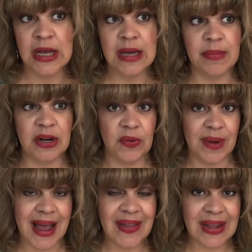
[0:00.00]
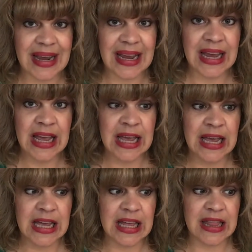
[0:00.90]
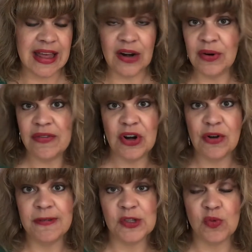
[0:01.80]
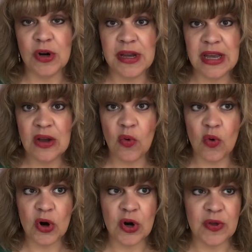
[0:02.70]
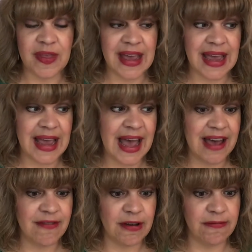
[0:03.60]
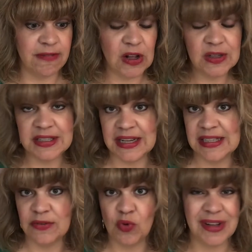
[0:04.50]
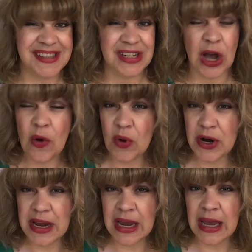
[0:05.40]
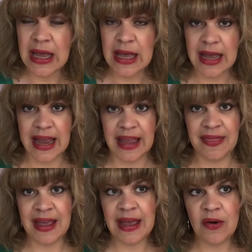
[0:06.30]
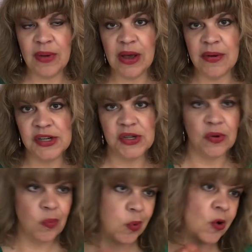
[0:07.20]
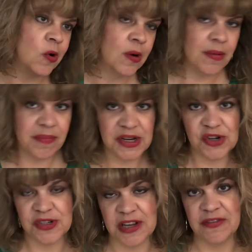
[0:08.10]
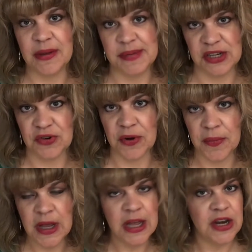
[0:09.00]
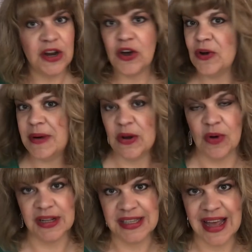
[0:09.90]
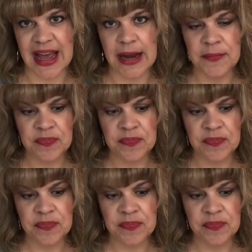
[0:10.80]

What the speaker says: But in reality, they don't ever know if it's working or they have a false sense of what's not working. And then we go into beat yourself up syndrome. Nobody wants that.